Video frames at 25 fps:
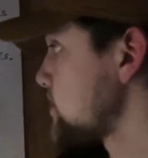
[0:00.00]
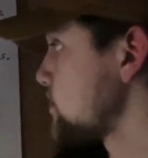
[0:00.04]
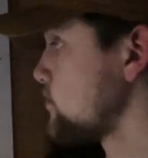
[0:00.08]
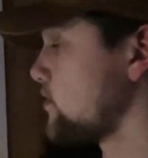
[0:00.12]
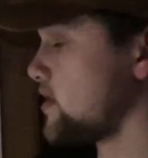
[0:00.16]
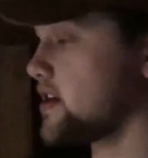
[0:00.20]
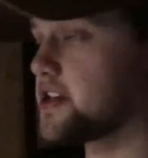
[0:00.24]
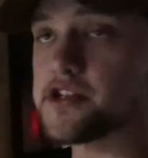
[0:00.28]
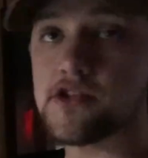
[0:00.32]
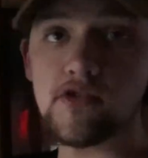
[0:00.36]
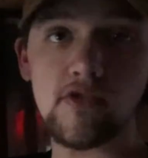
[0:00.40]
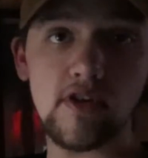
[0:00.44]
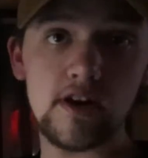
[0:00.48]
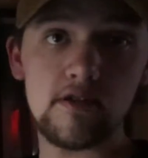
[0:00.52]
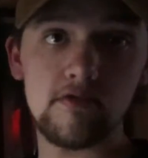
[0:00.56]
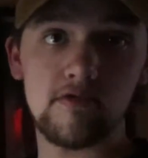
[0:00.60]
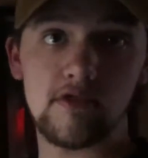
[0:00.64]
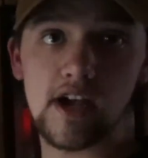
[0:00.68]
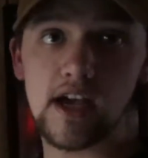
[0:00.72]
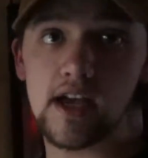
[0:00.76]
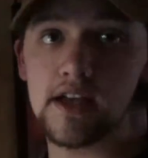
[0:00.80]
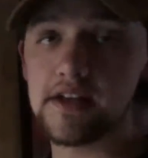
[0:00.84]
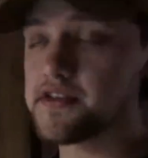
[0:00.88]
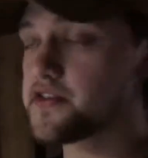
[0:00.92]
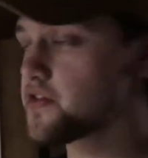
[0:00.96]
2a squared will
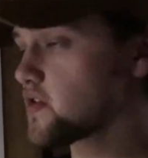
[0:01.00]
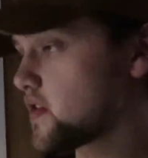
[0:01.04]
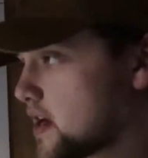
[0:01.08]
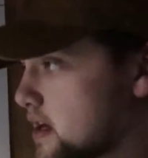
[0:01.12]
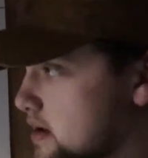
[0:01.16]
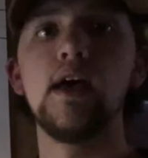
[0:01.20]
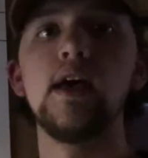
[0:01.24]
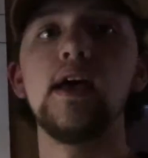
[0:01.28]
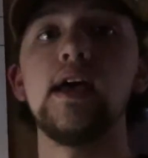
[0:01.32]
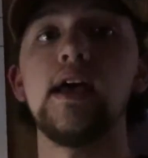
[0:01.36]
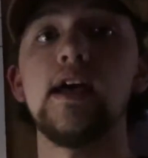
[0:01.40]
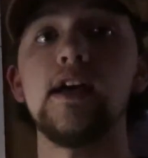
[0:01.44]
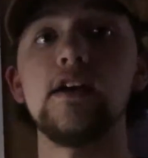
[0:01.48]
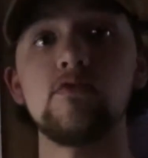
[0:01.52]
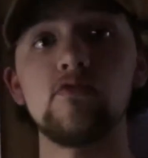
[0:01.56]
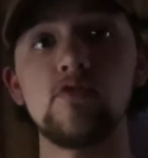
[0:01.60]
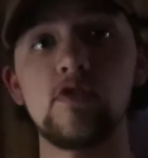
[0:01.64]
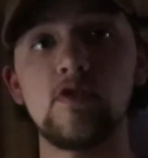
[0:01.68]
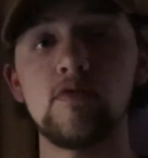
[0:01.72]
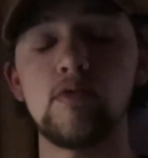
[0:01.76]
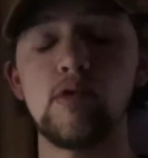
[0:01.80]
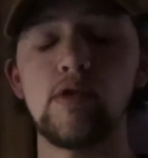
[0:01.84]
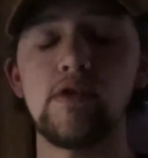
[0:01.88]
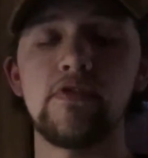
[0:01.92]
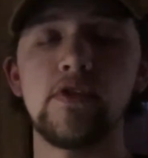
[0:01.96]
cancel out, and
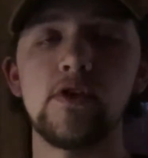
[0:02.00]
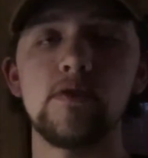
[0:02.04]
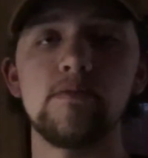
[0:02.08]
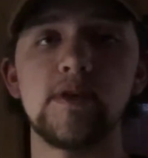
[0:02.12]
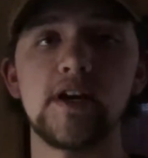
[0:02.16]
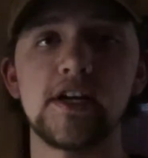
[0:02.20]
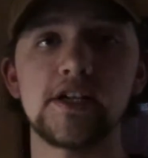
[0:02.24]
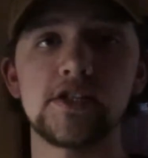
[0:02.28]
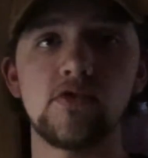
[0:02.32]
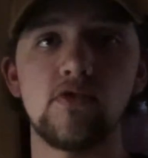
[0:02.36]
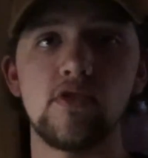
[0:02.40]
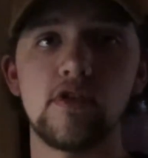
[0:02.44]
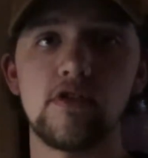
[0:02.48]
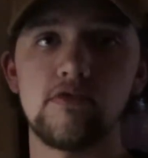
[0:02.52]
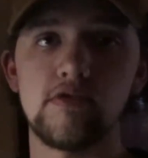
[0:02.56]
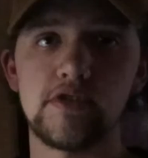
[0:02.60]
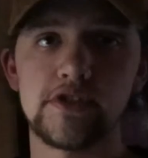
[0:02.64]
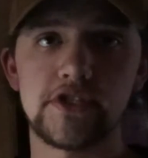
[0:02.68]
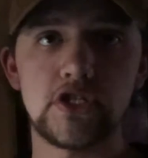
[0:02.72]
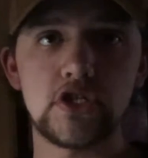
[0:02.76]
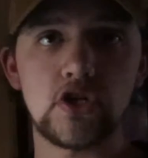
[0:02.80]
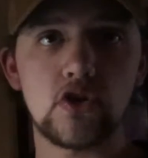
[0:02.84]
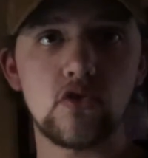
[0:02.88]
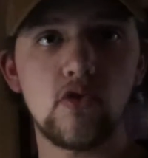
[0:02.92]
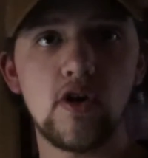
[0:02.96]
we'll revert back to our
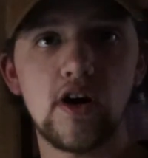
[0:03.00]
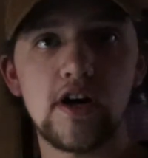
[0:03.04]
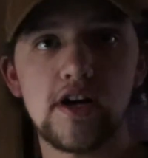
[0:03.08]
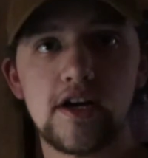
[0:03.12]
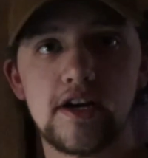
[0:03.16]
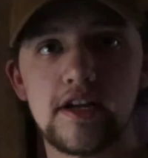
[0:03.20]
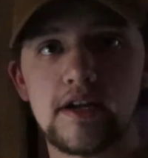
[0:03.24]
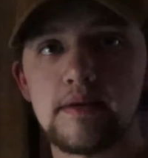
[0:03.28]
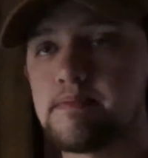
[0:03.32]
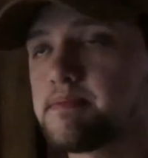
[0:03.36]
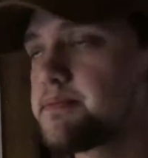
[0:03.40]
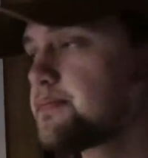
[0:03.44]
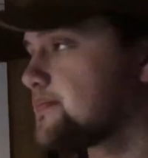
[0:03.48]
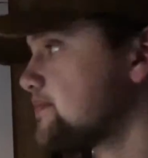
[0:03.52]
original quantity.